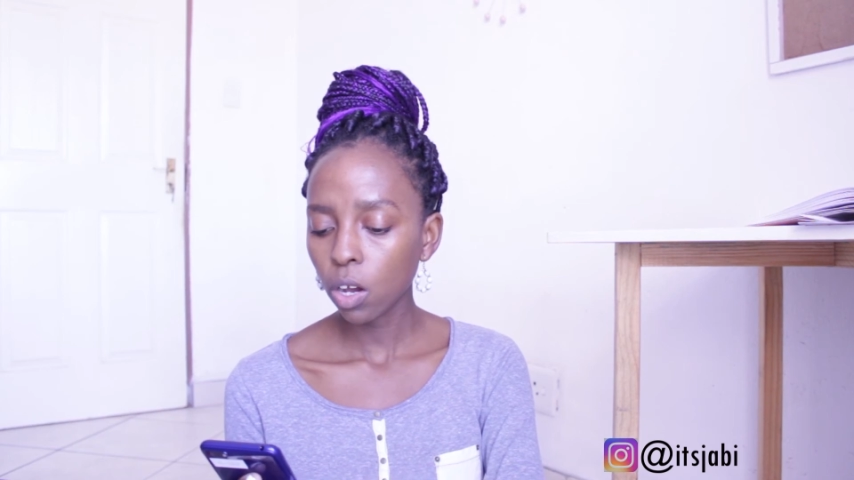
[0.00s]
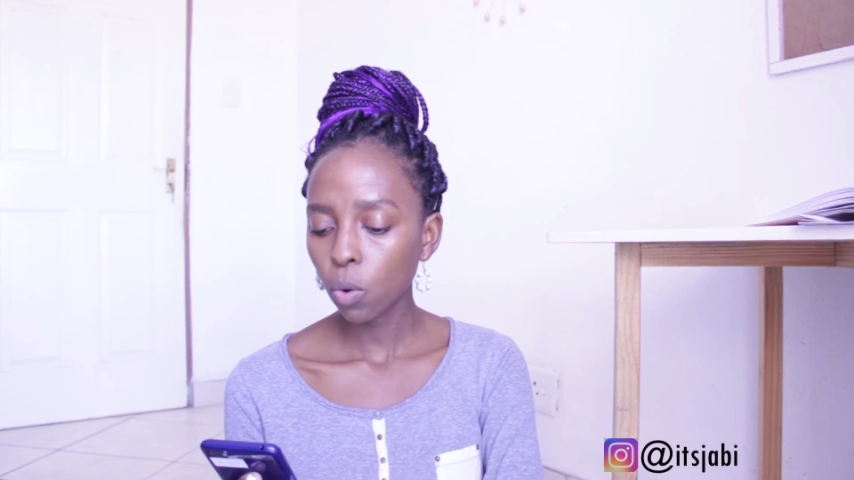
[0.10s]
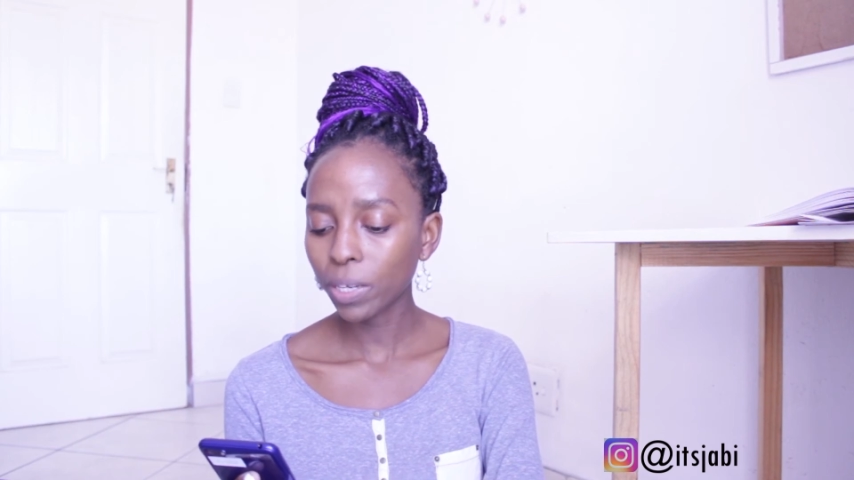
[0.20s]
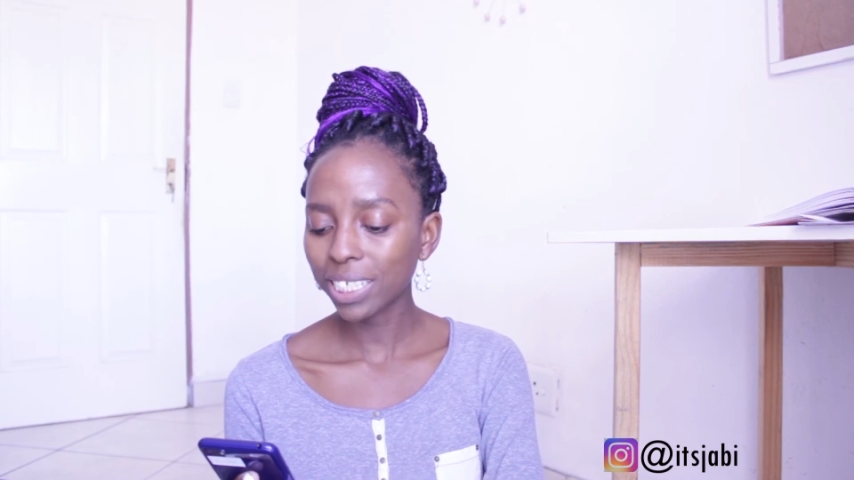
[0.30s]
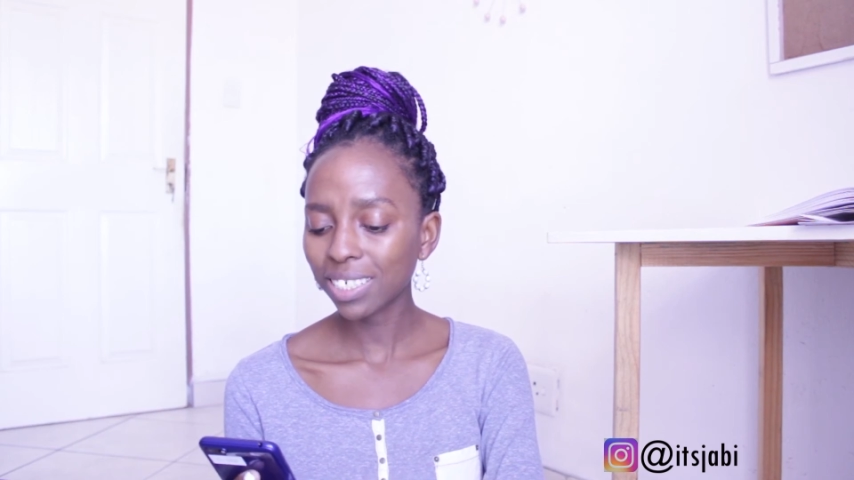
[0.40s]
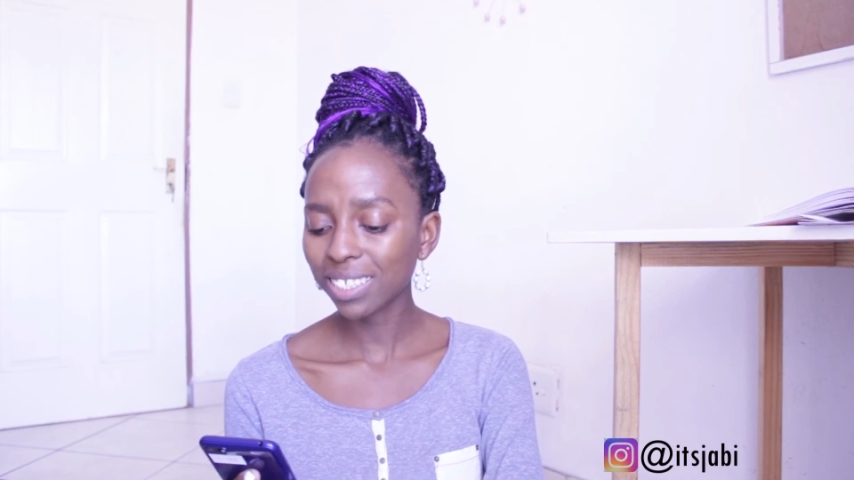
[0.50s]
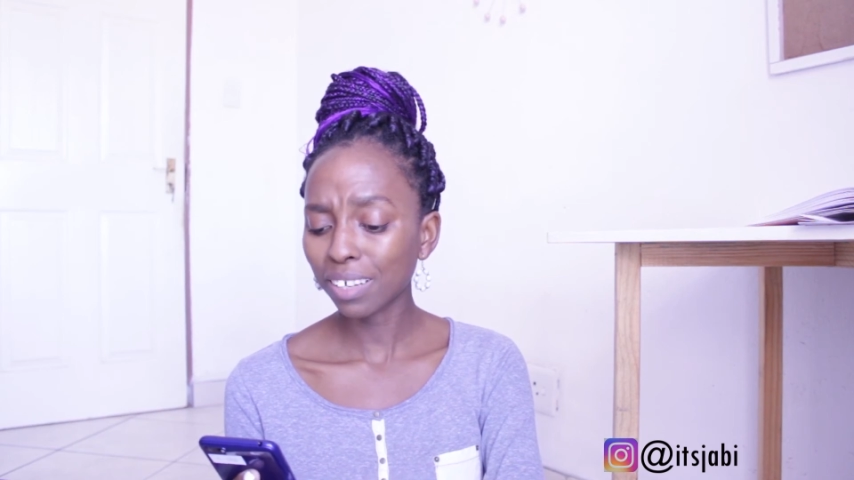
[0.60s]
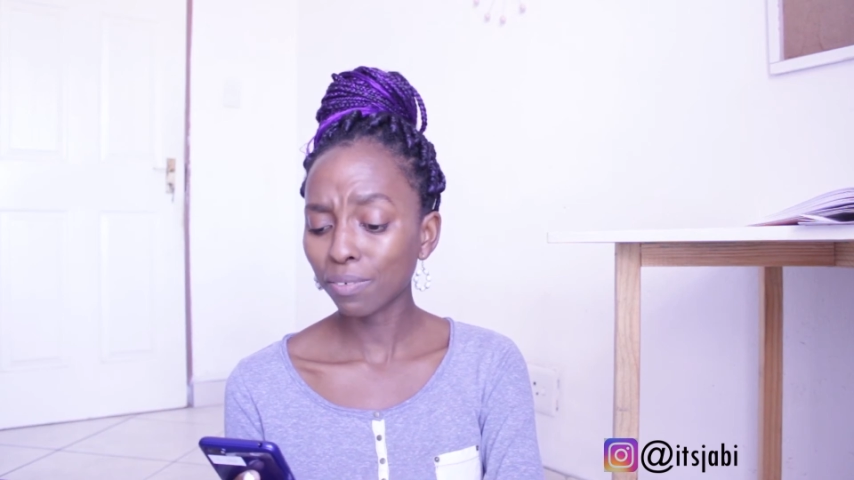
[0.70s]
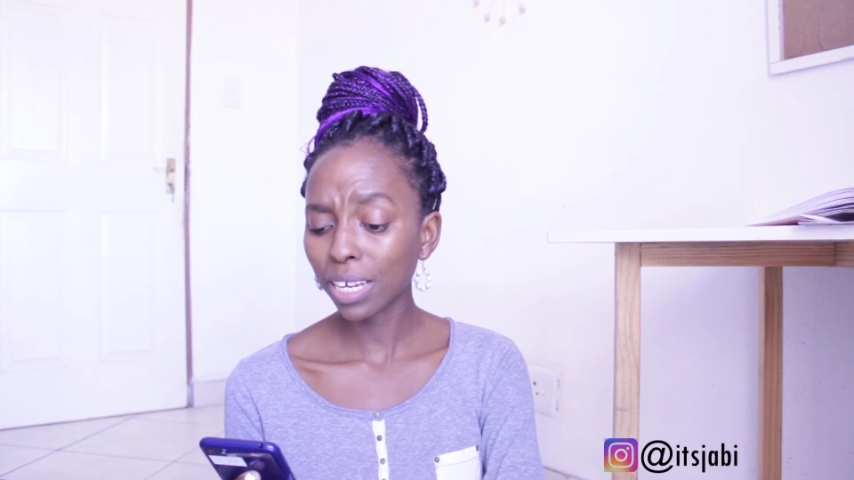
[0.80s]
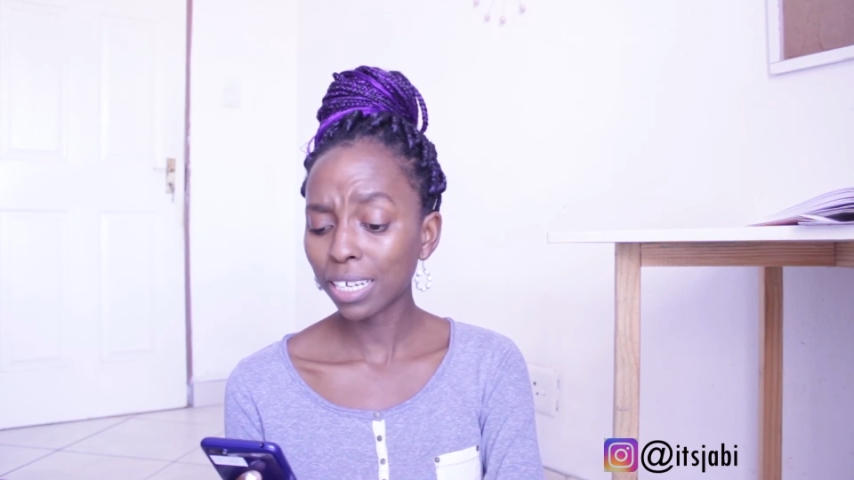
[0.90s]
wait till they
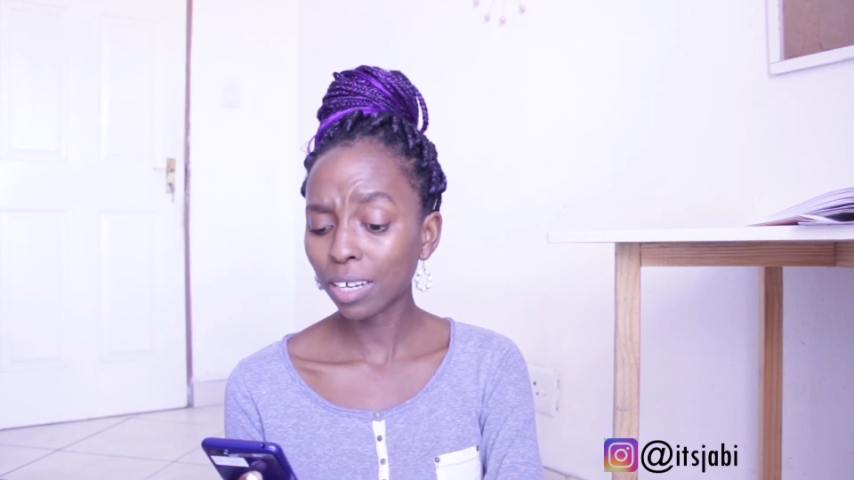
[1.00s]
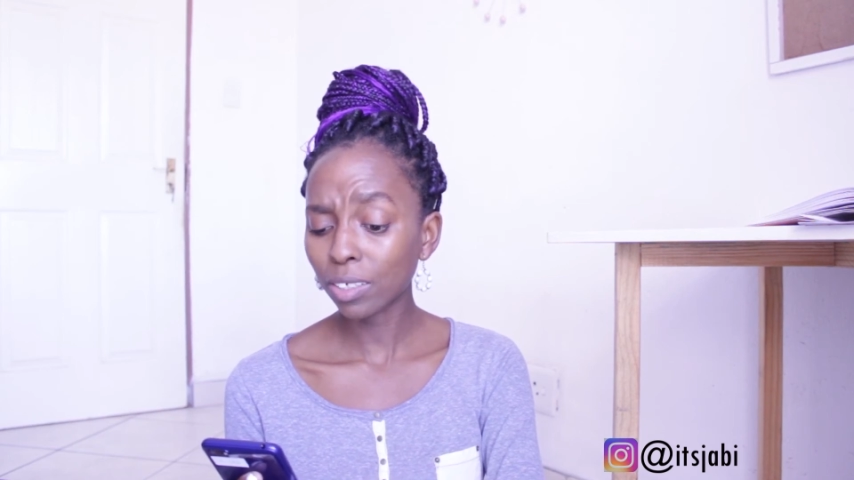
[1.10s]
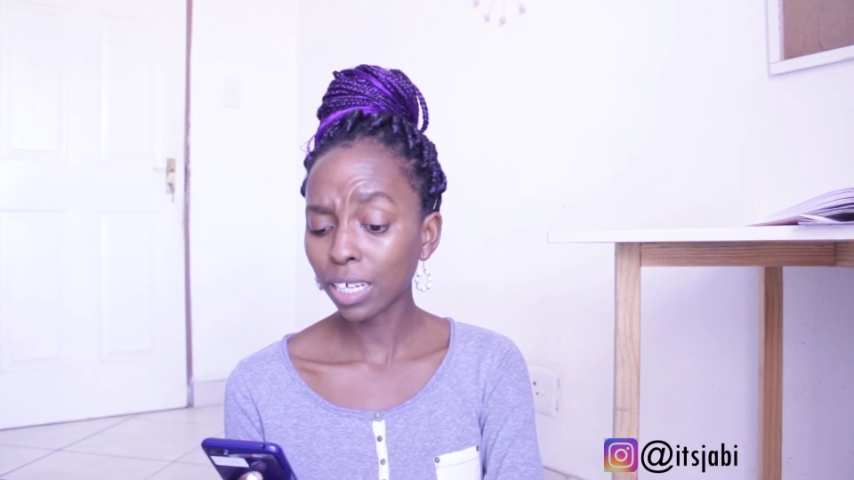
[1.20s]
find out